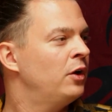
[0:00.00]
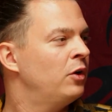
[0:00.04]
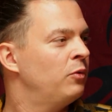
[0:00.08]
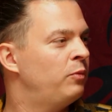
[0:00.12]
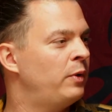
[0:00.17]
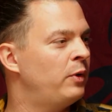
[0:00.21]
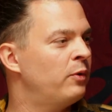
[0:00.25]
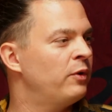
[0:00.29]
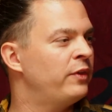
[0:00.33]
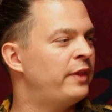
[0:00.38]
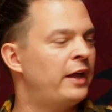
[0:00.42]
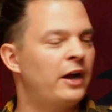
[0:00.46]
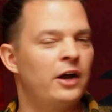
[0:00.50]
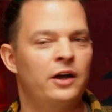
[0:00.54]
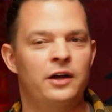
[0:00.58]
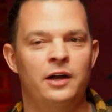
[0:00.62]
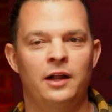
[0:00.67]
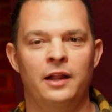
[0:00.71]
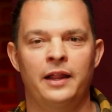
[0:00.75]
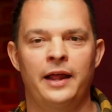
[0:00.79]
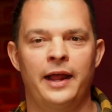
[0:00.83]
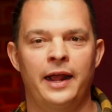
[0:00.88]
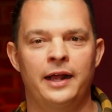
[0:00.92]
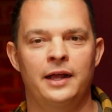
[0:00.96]
we were there to
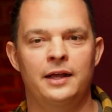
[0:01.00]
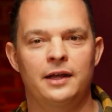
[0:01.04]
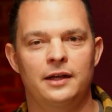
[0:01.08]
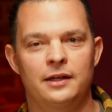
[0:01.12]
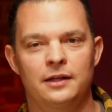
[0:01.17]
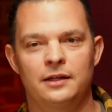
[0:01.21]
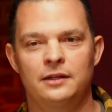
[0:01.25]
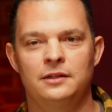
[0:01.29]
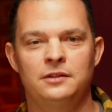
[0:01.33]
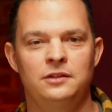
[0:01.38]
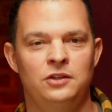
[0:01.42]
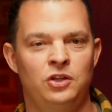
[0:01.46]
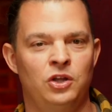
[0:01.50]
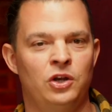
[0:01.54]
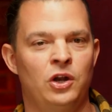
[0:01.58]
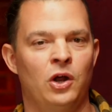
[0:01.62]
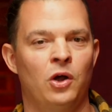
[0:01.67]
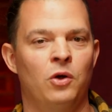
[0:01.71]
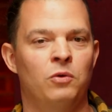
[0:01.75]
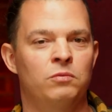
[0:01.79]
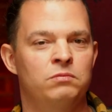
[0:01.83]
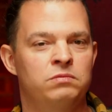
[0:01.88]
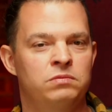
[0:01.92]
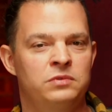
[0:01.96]
like, you
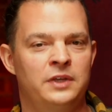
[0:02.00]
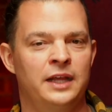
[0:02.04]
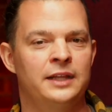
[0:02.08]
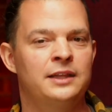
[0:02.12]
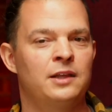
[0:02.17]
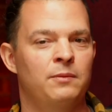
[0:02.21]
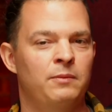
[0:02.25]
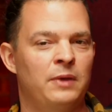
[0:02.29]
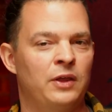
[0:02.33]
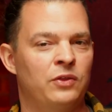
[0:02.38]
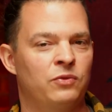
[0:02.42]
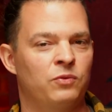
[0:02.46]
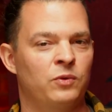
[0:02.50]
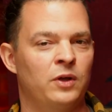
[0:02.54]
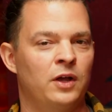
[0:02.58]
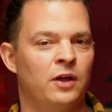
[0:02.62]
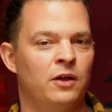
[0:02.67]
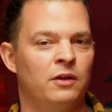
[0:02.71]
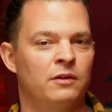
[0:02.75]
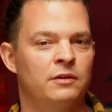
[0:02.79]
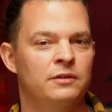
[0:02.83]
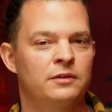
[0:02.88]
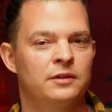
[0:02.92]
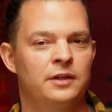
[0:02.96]
know, get the
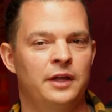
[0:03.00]
Mithril